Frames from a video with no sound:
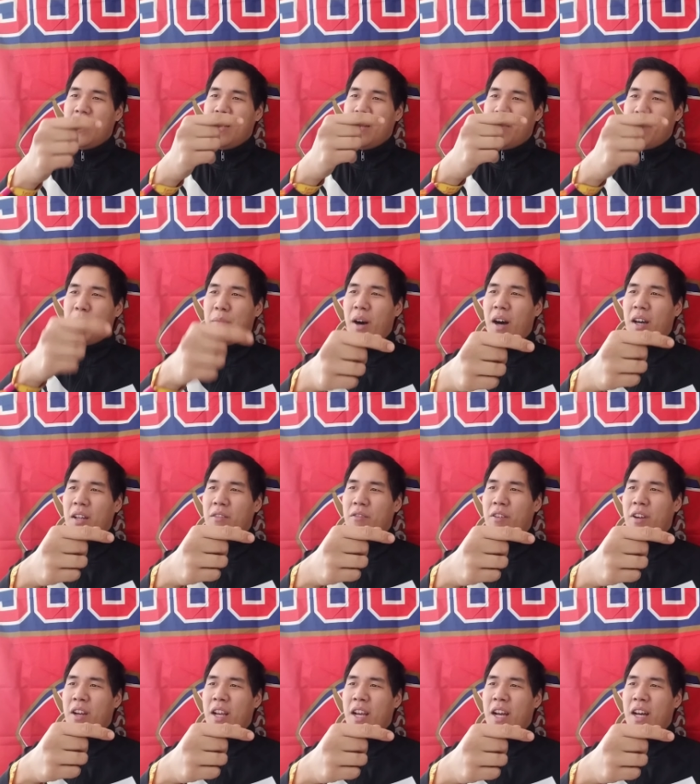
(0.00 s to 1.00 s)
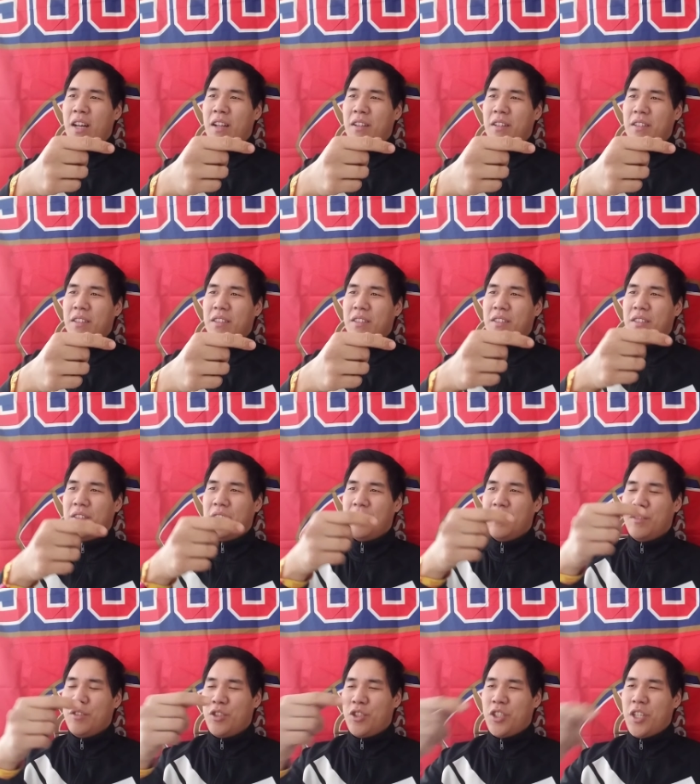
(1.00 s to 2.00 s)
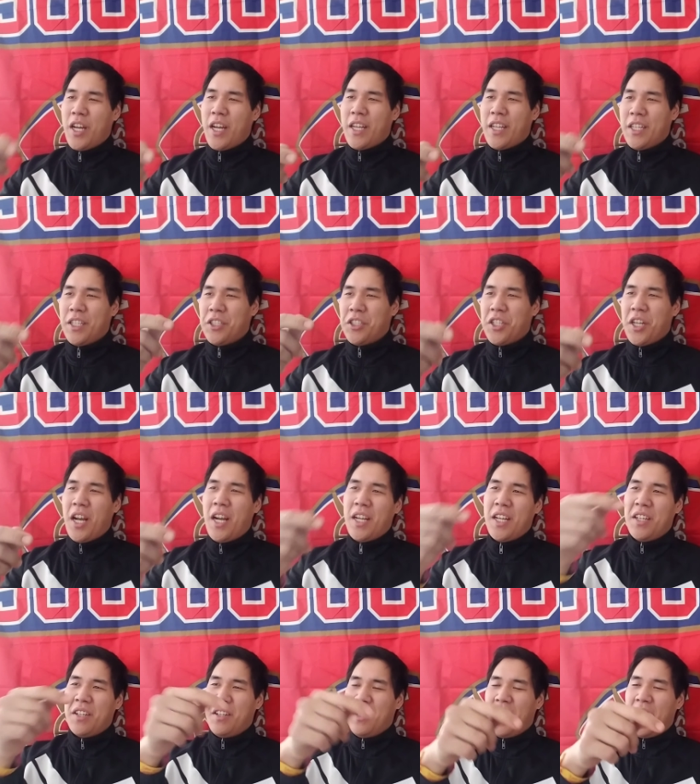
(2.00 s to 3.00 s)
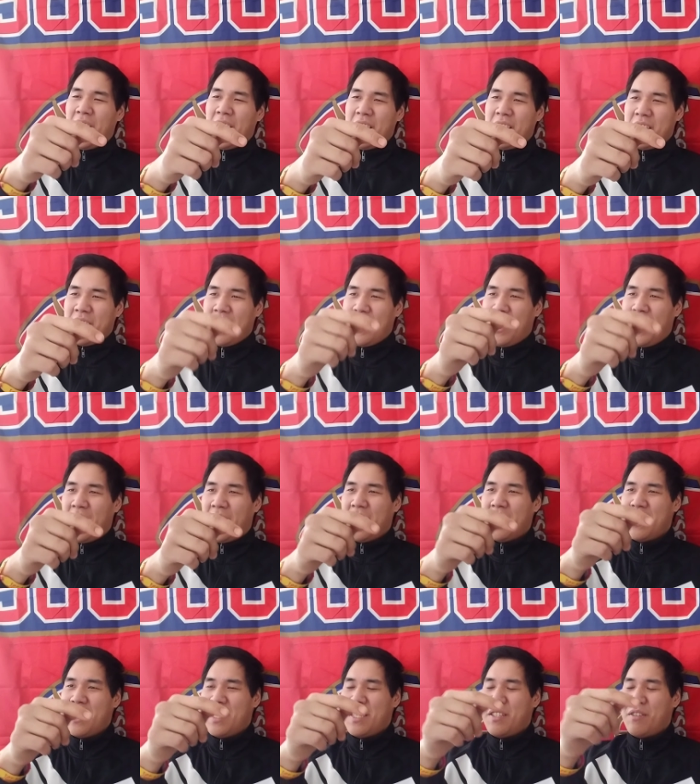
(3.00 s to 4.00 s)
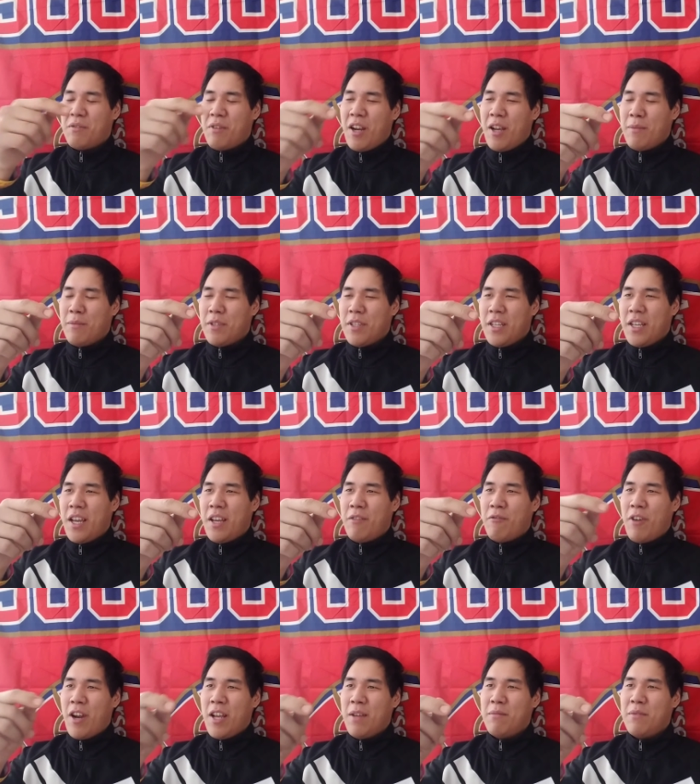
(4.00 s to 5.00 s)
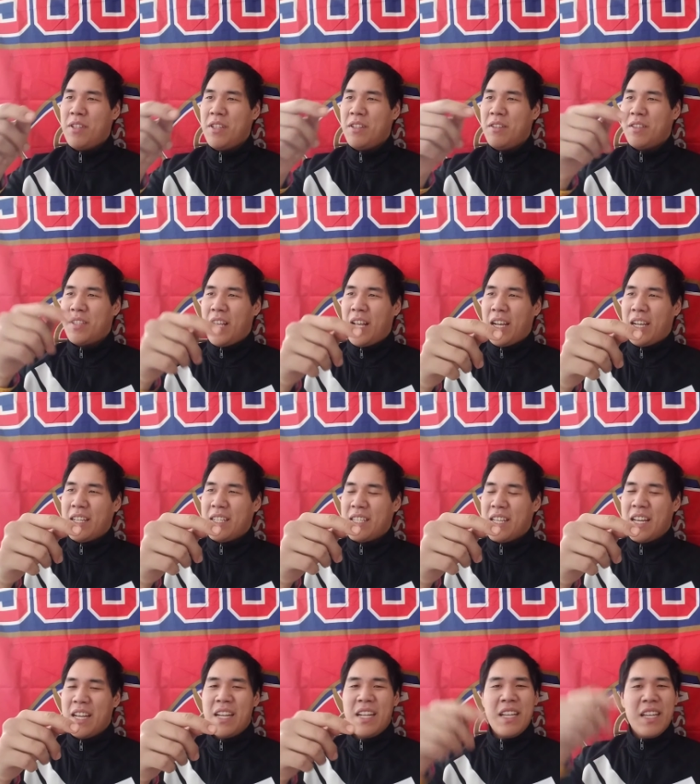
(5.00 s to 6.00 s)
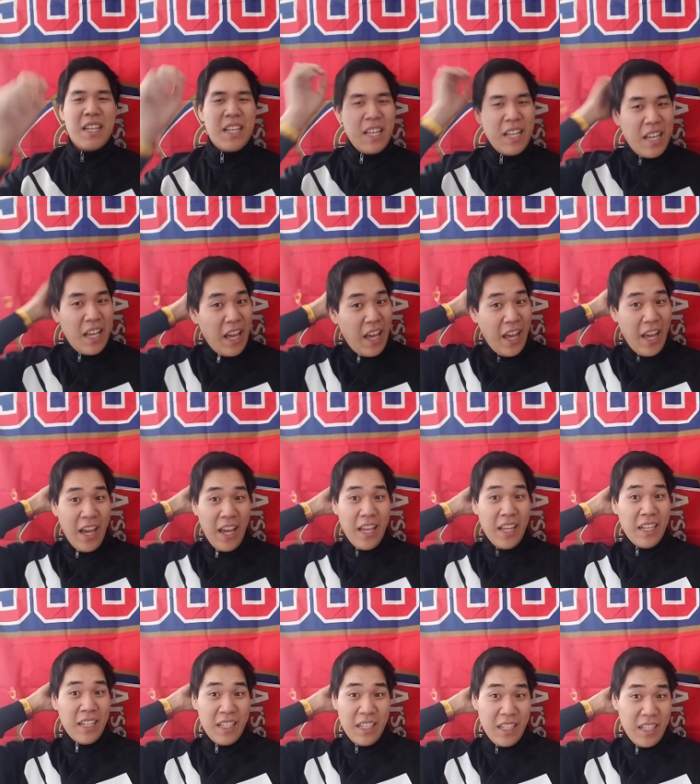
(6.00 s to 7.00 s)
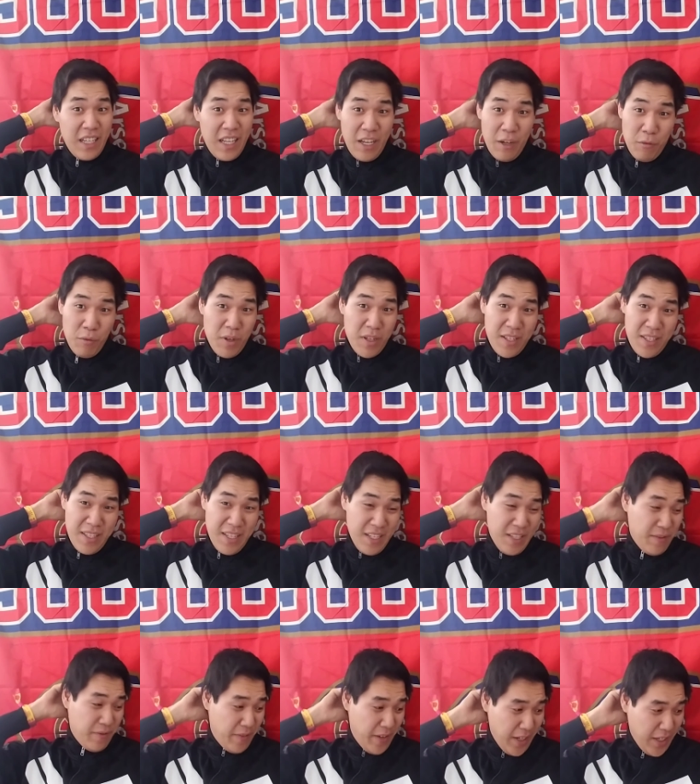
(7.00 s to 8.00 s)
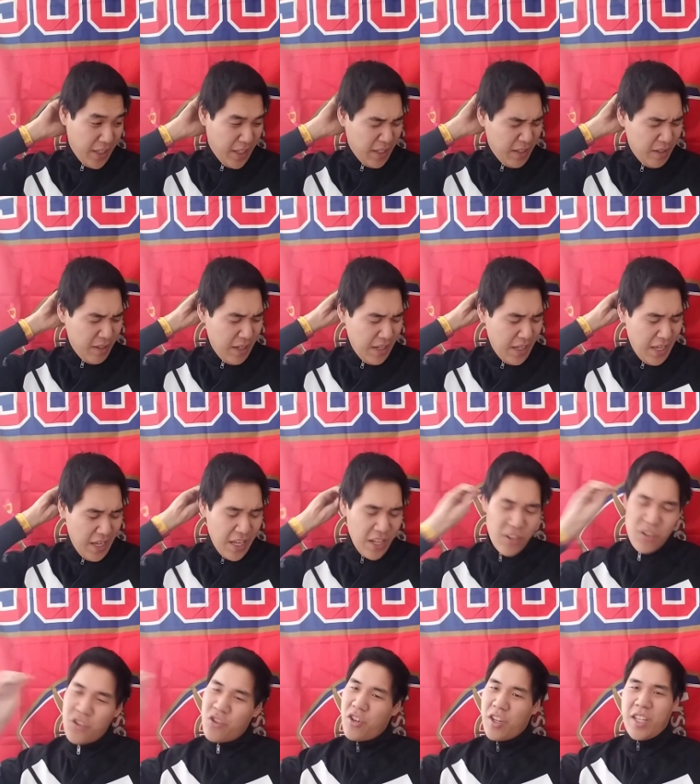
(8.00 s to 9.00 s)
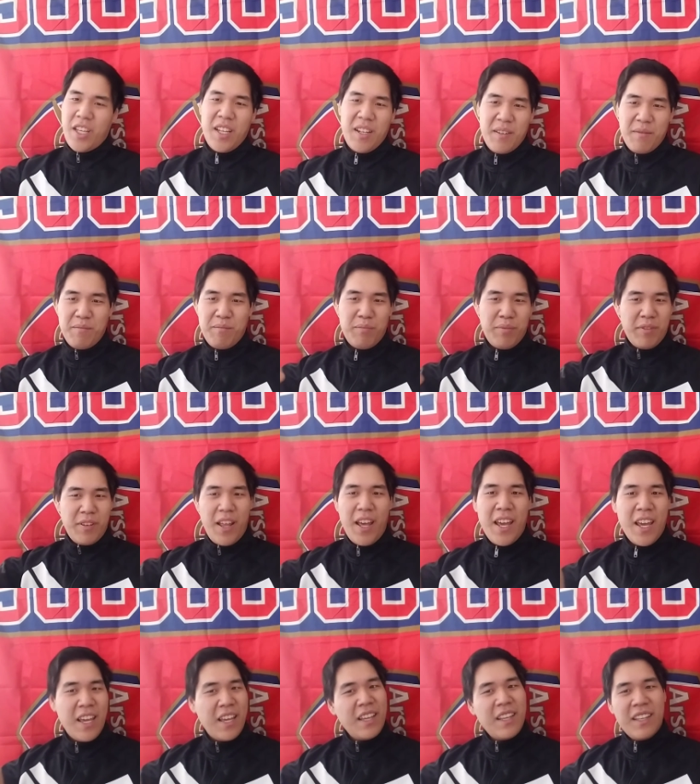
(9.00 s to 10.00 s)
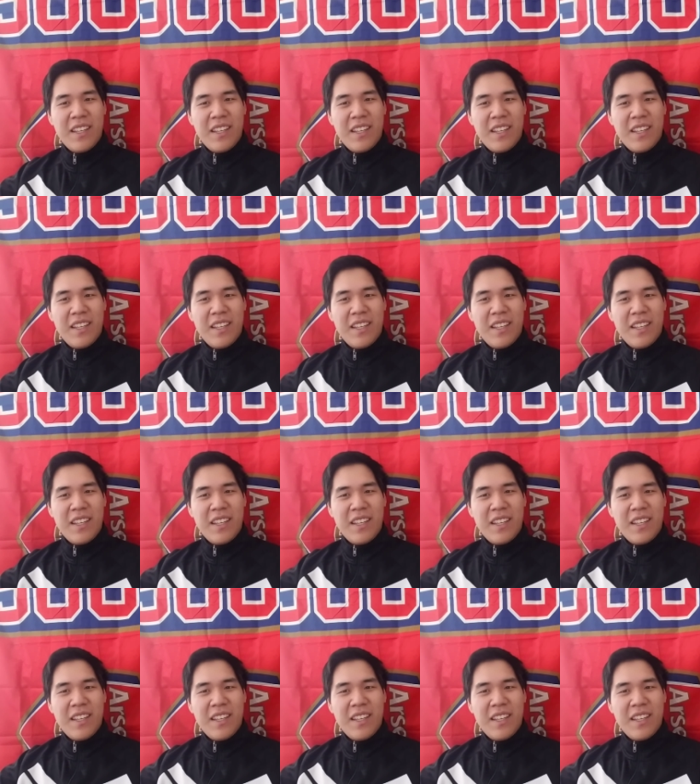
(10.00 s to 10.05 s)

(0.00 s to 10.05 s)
Monreal to Xaka, Xaka to Lacazette, Lacazette to Ramsey, and Ramsey to Lacazette. And it was this fucking intricate play,